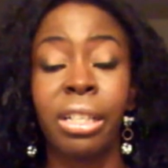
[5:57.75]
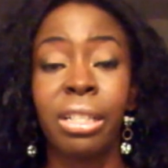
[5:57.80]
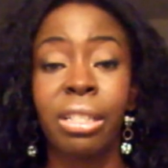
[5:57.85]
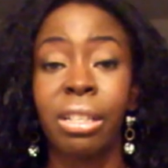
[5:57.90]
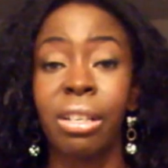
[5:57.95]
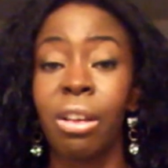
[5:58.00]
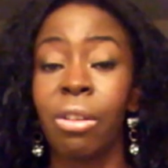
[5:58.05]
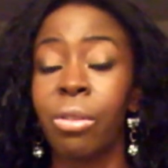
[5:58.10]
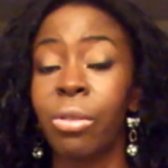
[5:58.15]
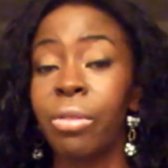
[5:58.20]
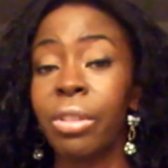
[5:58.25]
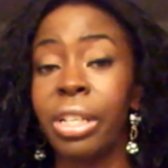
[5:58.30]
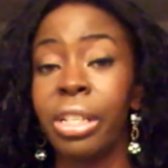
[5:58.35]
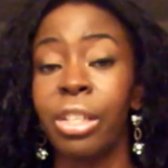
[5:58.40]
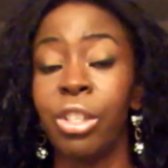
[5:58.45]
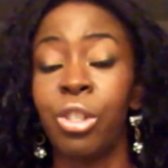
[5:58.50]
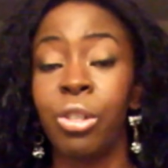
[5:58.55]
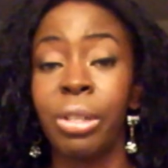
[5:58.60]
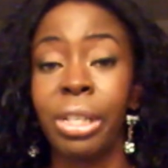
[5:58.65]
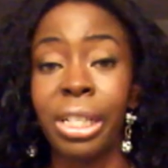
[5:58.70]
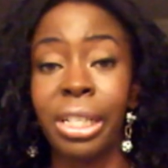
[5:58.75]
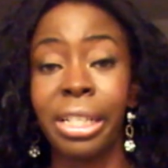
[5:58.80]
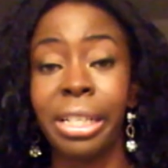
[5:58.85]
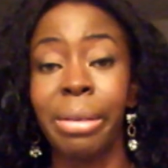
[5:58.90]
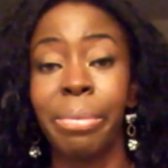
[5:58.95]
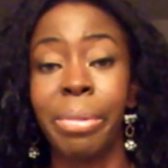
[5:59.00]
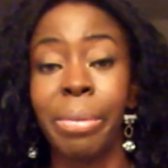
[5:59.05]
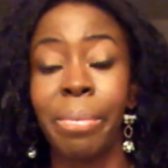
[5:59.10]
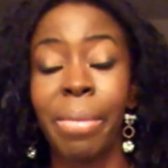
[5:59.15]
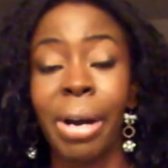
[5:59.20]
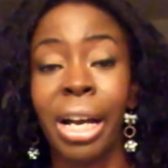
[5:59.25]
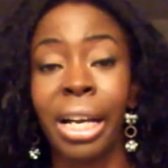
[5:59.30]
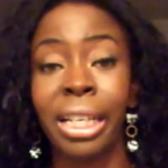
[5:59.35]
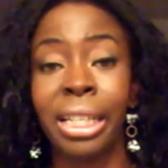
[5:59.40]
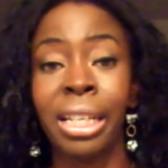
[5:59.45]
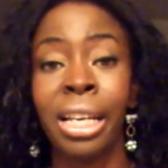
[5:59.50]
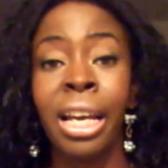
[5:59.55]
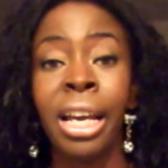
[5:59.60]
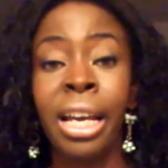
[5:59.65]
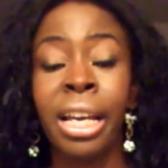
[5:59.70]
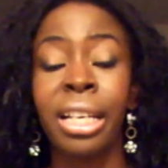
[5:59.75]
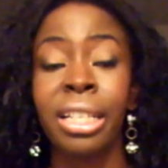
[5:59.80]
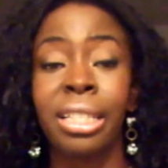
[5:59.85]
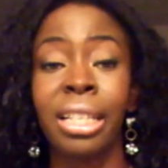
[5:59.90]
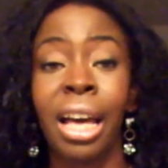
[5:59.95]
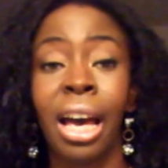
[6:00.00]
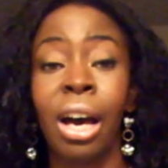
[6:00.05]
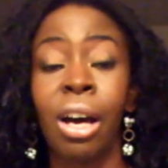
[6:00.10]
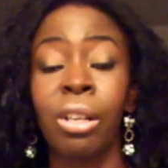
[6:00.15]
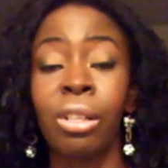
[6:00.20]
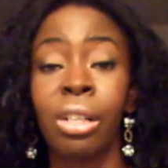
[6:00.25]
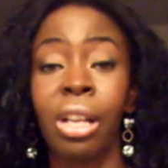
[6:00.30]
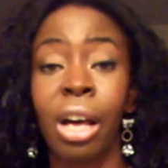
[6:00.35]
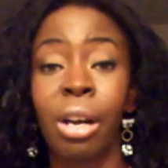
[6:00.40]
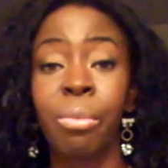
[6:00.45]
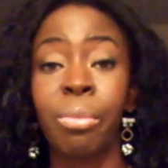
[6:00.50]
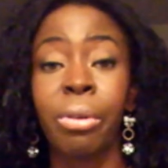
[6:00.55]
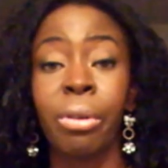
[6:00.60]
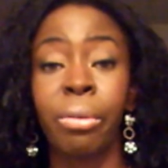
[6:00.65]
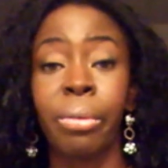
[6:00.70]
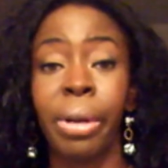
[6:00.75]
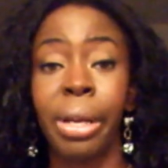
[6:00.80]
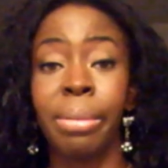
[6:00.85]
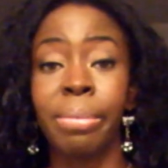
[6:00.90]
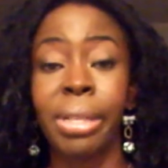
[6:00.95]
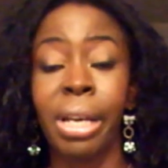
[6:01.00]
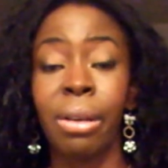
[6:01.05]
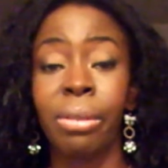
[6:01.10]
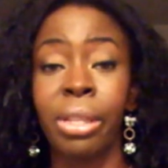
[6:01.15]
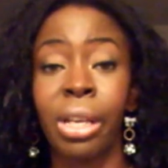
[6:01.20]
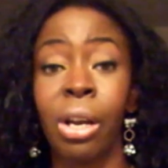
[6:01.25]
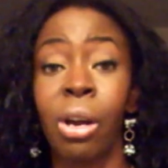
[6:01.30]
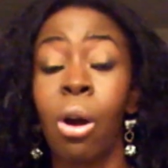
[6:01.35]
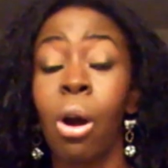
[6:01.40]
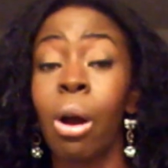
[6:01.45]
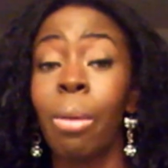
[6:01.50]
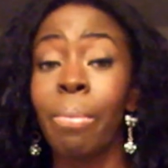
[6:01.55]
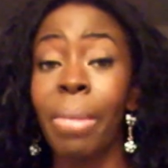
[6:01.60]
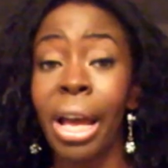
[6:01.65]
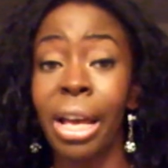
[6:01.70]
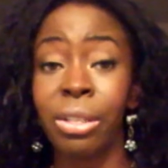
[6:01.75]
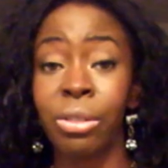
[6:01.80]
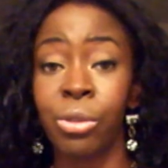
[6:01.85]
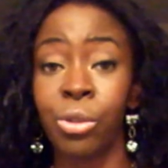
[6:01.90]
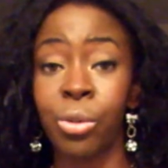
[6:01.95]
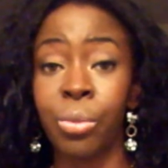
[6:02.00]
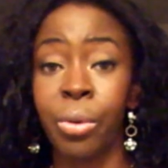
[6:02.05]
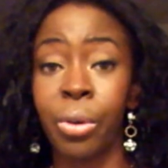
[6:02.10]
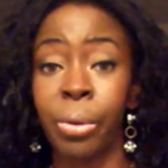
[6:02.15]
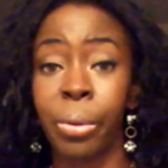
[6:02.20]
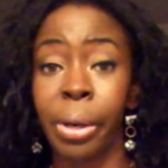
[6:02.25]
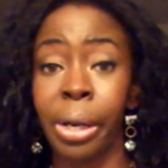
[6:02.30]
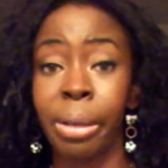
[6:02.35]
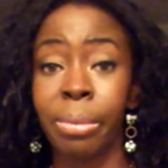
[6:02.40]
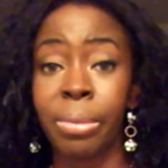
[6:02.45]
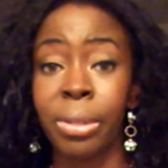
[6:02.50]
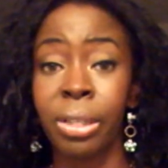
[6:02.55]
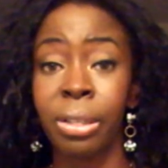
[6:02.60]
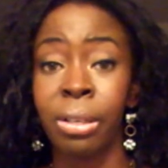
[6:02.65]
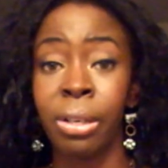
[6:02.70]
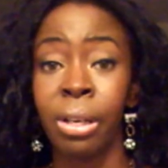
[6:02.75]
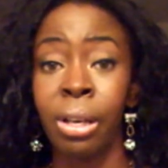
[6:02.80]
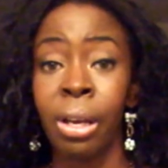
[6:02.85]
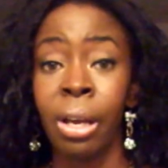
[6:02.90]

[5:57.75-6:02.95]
because another thing that you need to keep in mind is that a lot of programs out there are master's programs.